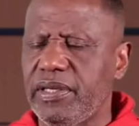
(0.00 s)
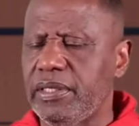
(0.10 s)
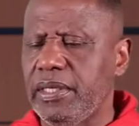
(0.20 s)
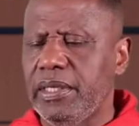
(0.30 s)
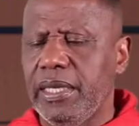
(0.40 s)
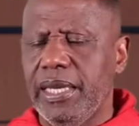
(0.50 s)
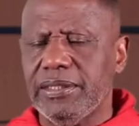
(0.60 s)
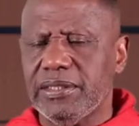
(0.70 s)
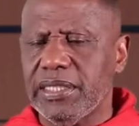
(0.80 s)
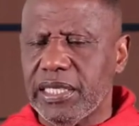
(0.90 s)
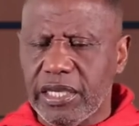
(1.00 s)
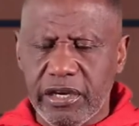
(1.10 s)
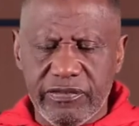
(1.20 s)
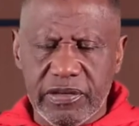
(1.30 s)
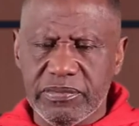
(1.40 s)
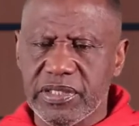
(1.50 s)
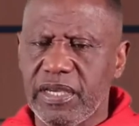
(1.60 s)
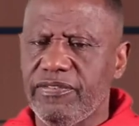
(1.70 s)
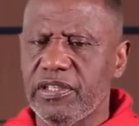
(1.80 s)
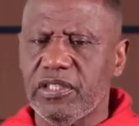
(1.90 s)
and to take care of
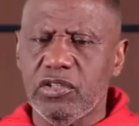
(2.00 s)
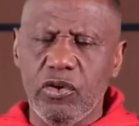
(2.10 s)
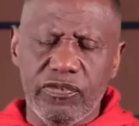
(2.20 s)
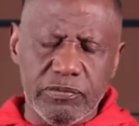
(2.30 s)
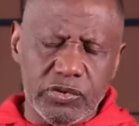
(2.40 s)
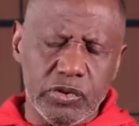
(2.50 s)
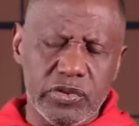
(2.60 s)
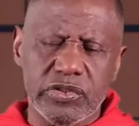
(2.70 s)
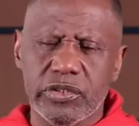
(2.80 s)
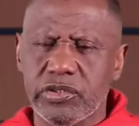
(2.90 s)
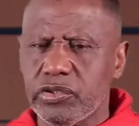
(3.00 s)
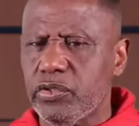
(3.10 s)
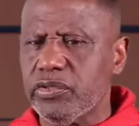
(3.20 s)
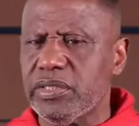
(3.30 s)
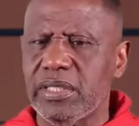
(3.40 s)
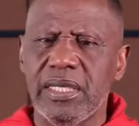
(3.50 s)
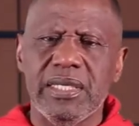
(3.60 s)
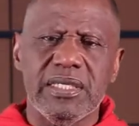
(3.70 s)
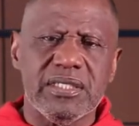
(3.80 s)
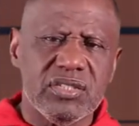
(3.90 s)
himself and to go from church to church and
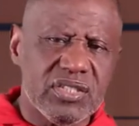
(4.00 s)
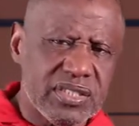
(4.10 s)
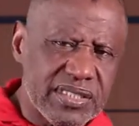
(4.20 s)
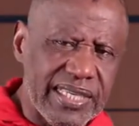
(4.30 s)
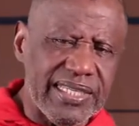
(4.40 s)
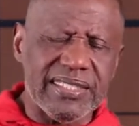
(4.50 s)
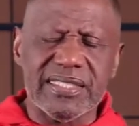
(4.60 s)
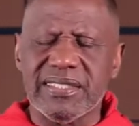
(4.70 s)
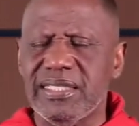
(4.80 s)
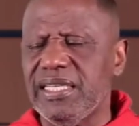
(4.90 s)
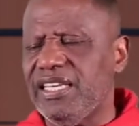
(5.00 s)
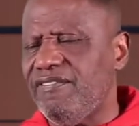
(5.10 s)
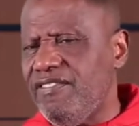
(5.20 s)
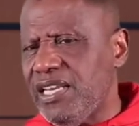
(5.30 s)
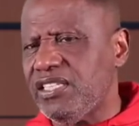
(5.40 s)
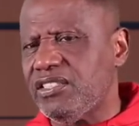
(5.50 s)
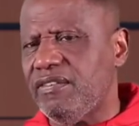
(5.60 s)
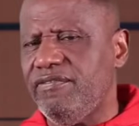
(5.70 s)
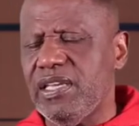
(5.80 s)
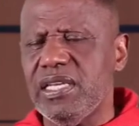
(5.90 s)
city to city and village
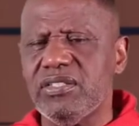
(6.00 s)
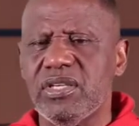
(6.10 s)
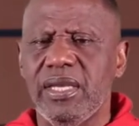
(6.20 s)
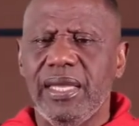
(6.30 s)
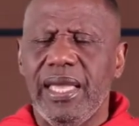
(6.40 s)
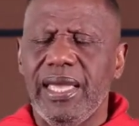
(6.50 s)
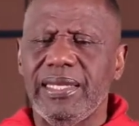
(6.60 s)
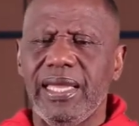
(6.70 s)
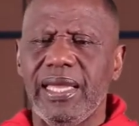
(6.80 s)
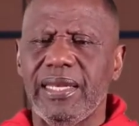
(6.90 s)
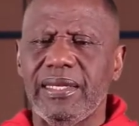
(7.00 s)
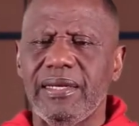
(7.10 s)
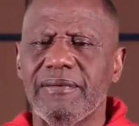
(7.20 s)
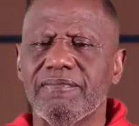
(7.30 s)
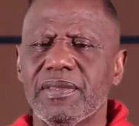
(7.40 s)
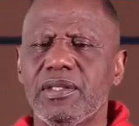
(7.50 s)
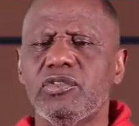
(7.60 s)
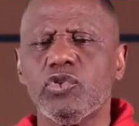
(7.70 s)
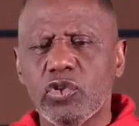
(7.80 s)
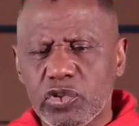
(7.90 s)
to village. And
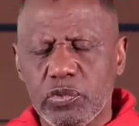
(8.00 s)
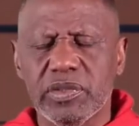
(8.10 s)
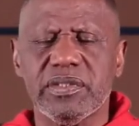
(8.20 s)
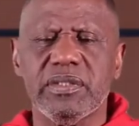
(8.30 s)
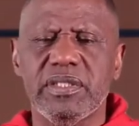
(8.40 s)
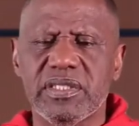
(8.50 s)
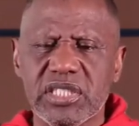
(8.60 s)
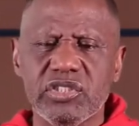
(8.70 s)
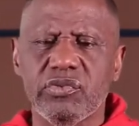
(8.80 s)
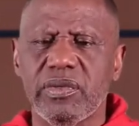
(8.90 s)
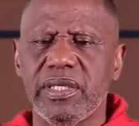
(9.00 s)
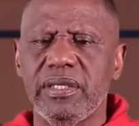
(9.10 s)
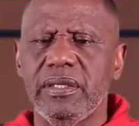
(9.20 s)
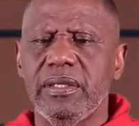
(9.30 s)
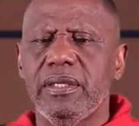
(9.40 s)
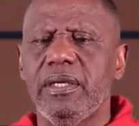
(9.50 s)
the church was essentially